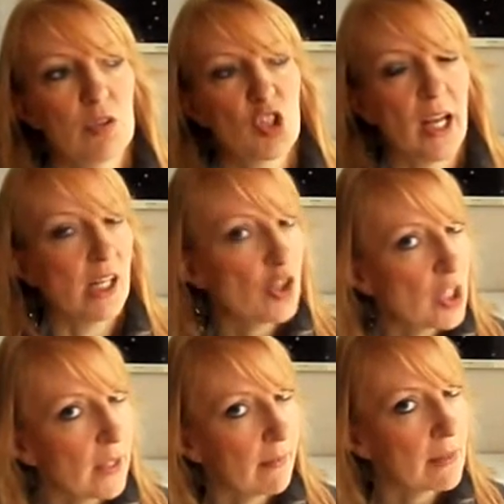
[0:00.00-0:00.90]

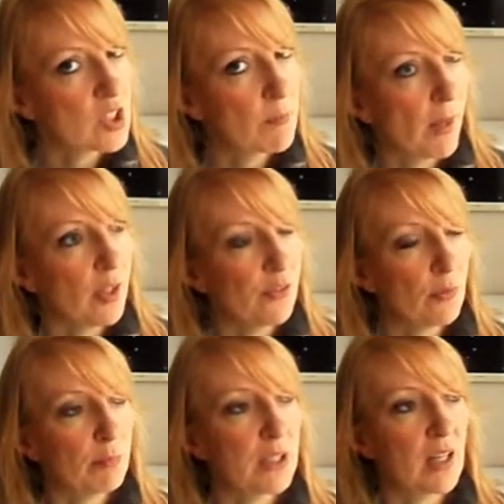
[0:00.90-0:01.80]
challenging this
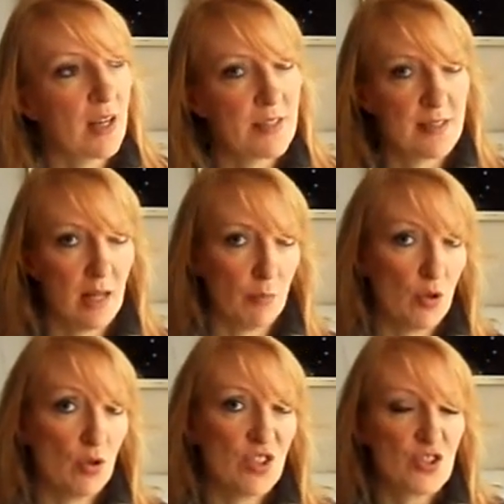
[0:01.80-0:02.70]
month? Because
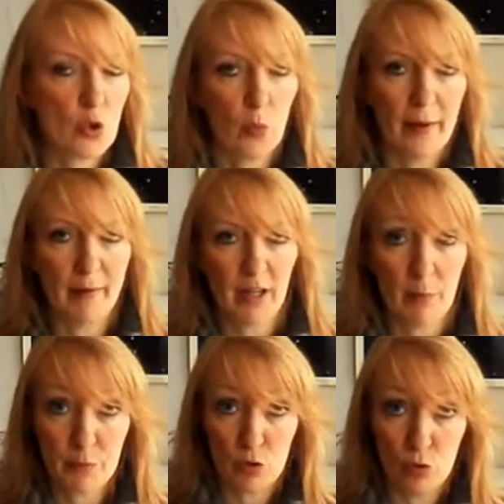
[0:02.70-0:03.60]
Neptune is squaring
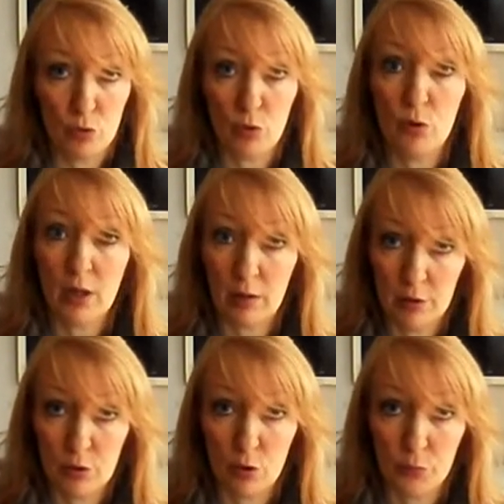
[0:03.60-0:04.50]
up to
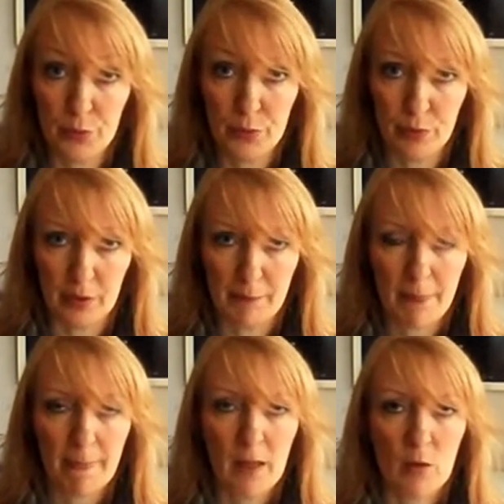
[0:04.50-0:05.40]
your ruler,
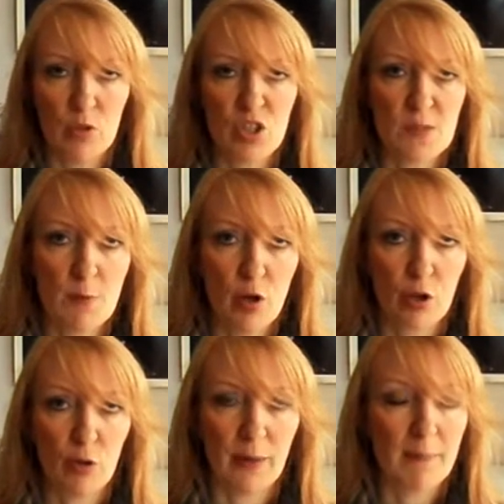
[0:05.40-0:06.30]
which is
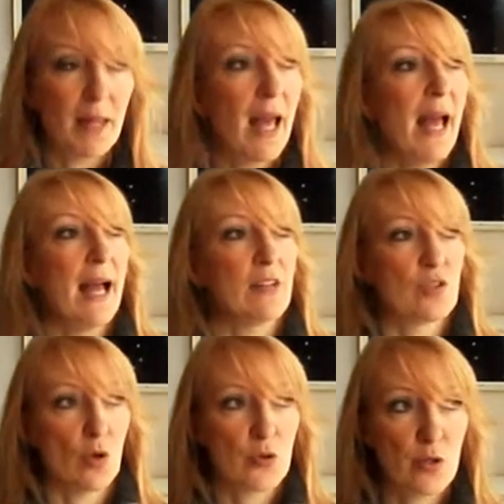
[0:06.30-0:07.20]
Mercury. And
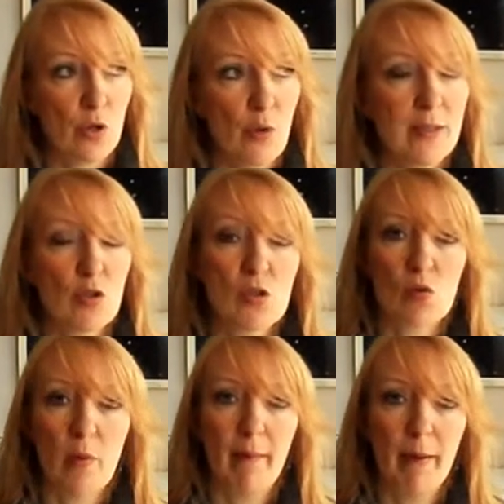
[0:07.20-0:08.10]
it's also going to
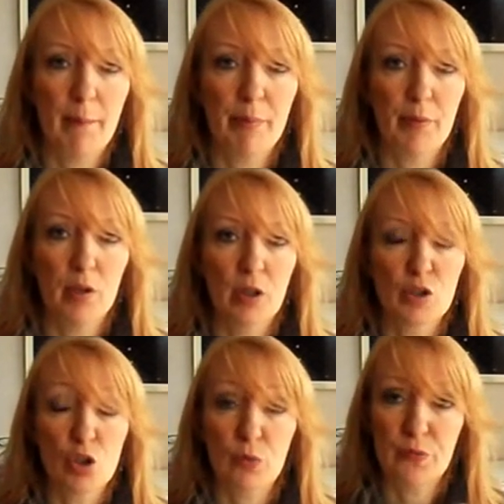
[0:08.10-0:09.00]
square up
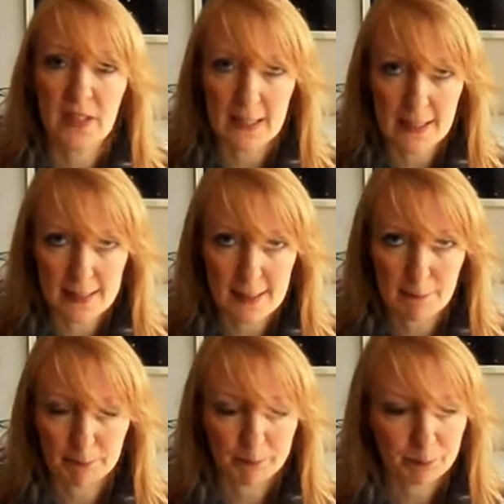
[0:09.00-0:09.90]
to Venus.